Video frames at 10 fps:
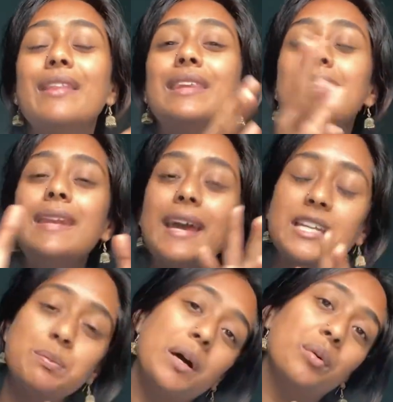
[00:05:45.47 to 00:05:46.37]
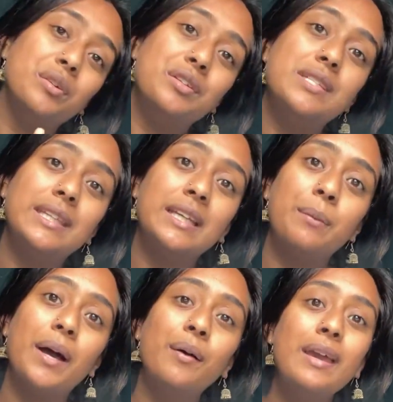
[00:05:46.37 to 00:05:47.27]
The next part I want you to think
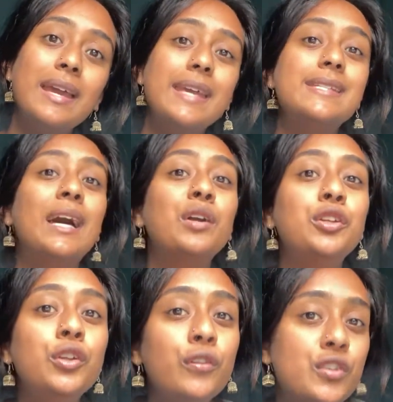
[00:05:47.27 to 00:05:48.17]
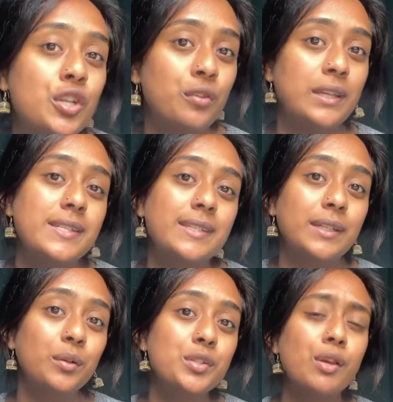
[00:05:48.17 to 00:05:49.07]
about is how you've shown that
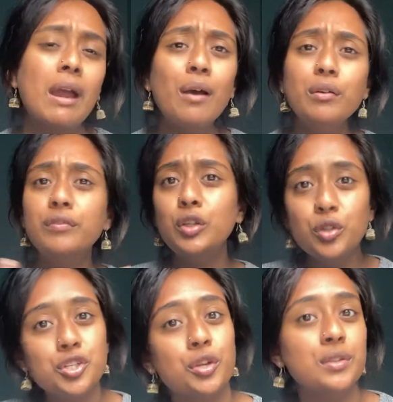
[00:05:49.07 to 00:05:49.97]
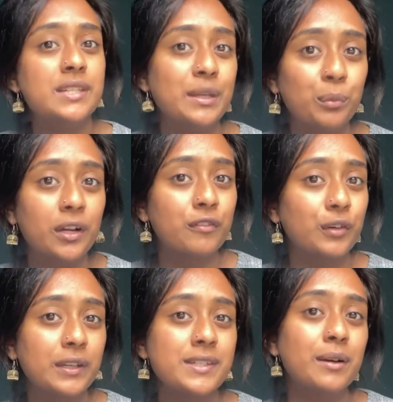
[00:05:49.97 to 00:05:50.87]
skill. So how have you shown teamwork, for
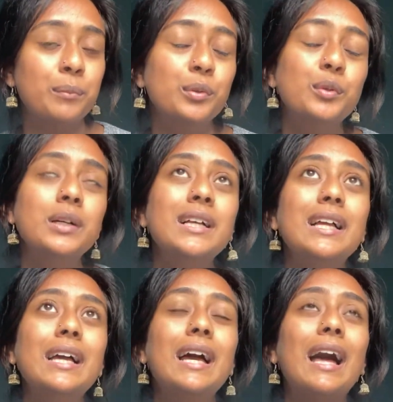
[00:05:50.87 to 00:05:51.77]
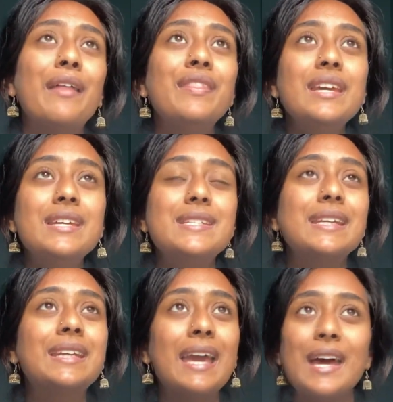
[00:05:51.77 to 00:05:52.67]
example? And this,
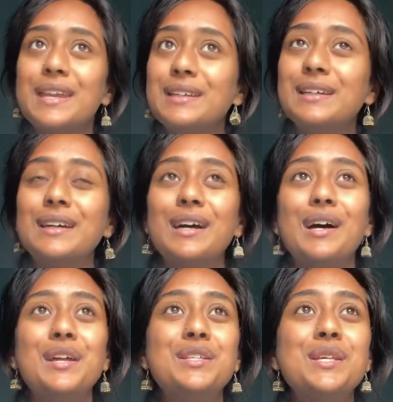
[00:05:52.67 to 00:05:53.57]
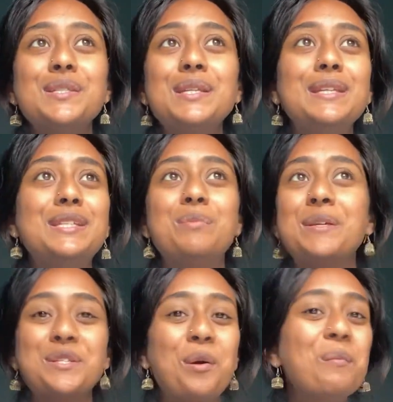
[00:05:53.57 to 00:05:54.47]
again, doesn't need to be
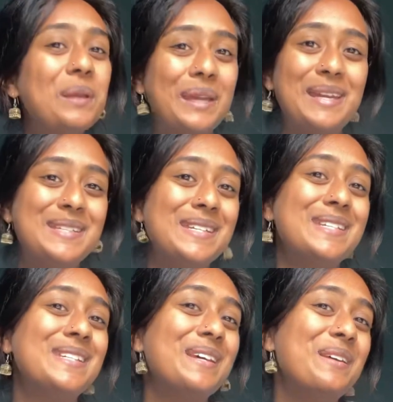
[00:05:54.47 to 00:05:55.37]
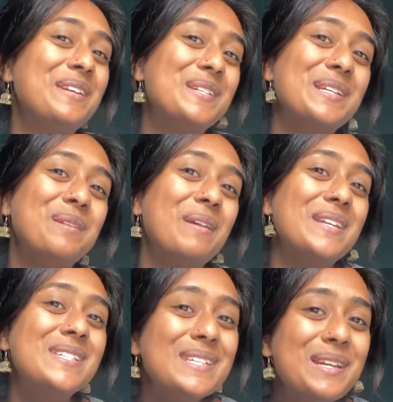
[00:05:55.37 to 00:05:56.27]
as complicated as it initially may
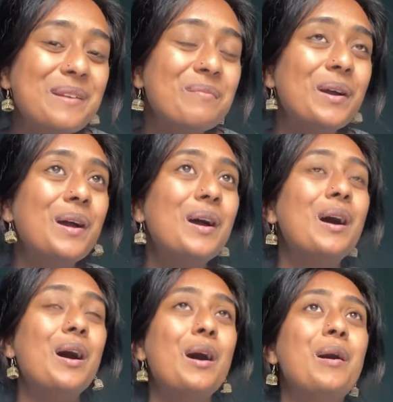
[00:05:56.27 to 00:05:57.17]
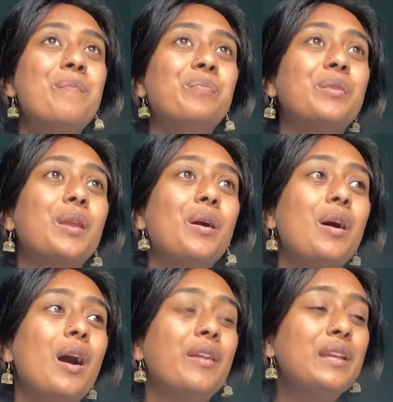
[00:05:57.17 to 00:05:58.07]
seem.
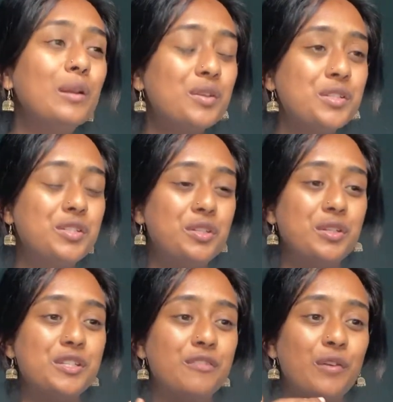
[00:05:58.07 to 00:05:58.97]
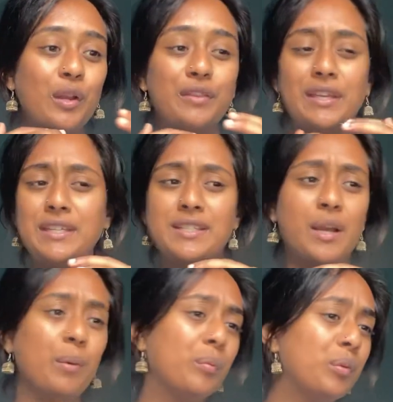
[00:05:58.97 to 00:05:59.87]
I think lots of students feel like they need to
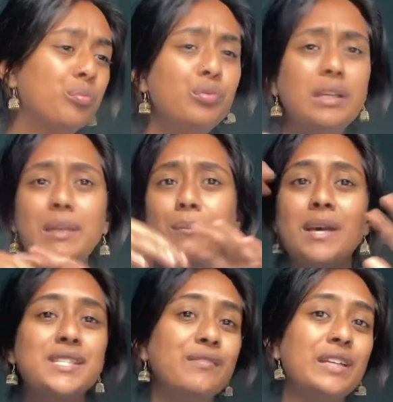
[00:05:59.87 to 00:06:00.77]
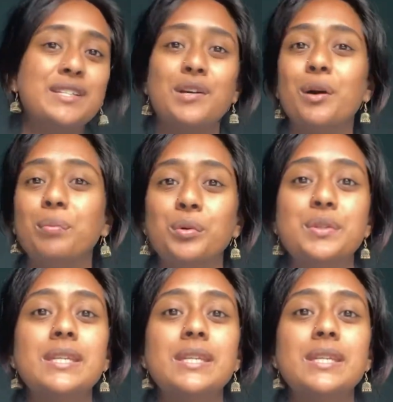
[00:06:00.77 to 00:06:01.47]
come up with really massive examples.